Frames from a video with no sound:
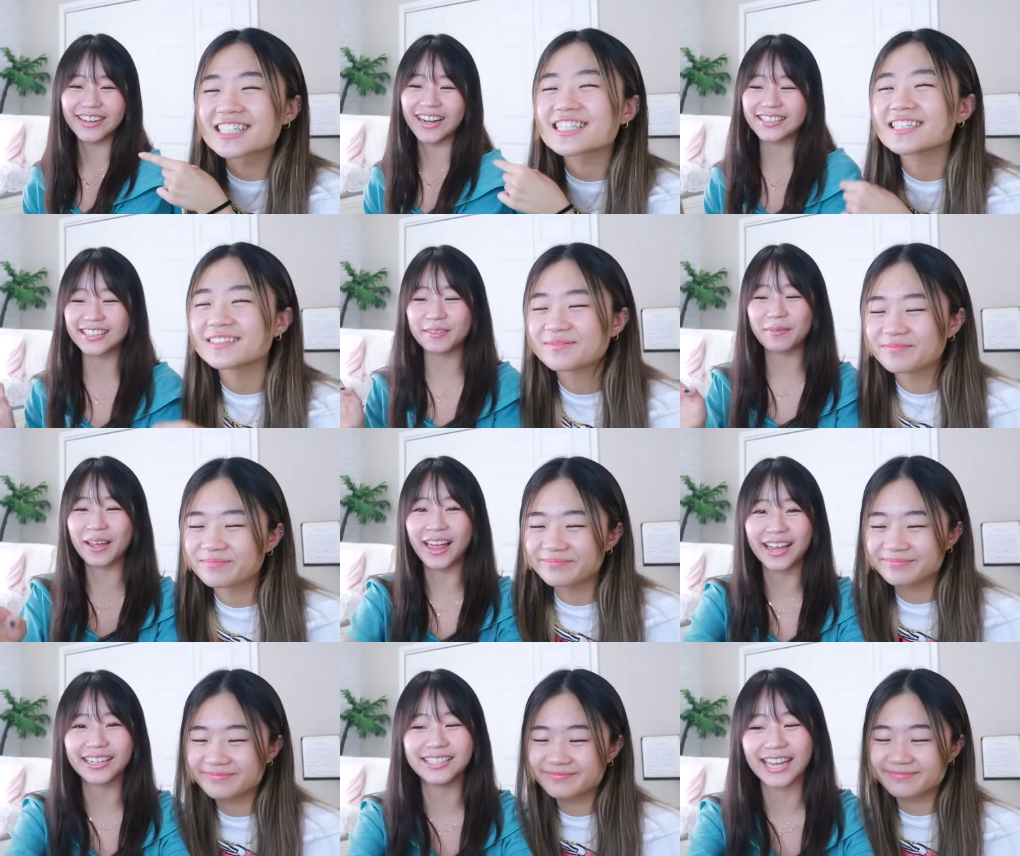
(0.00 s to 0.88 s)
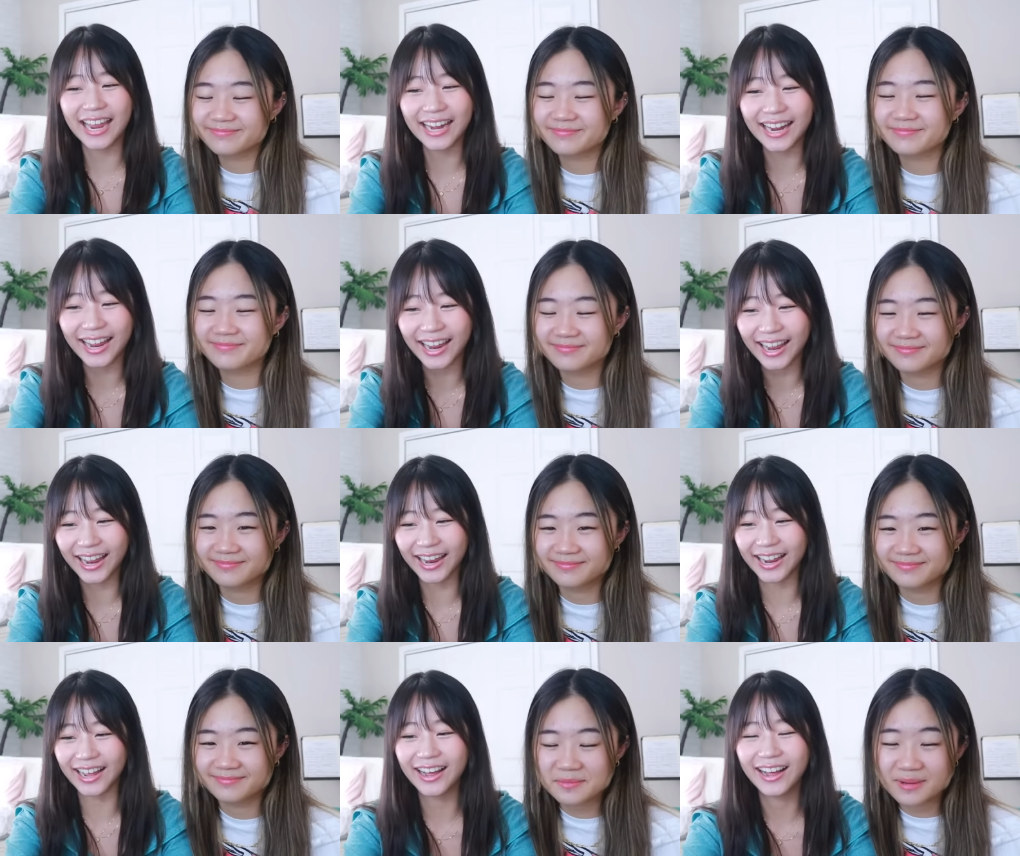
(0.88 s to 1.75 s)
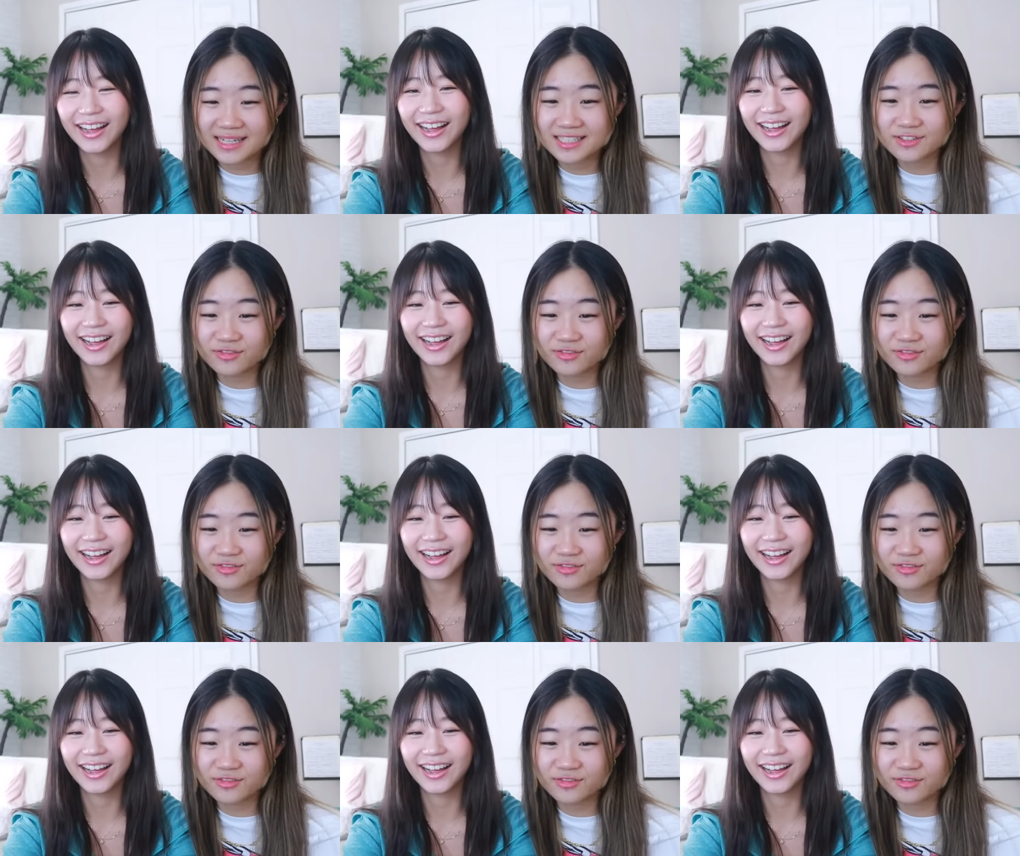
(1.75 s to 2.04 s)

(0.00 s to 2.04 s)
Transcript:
Speaker 1: guys could be like dating. Best